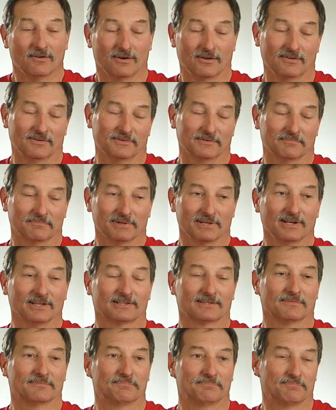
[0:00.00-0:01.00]
Well, being
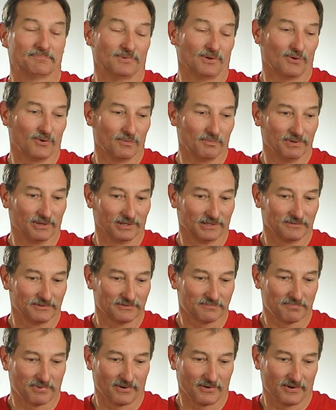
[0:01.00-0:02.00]
that the whole building
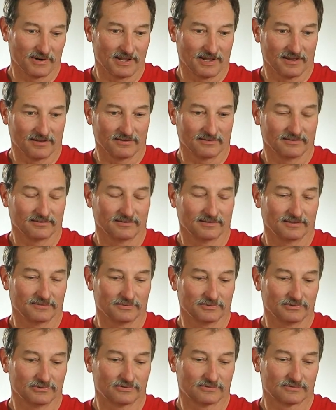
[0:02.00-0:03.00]
was burned down,
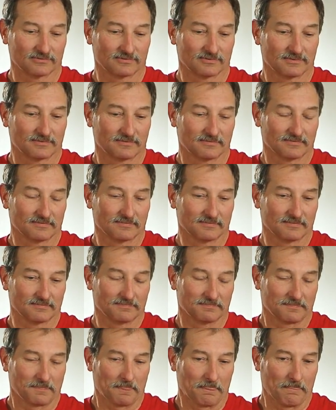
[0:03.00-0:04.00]

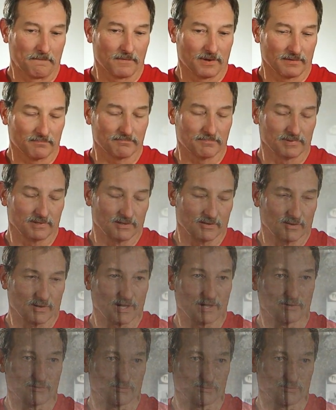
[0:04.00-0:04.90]
I had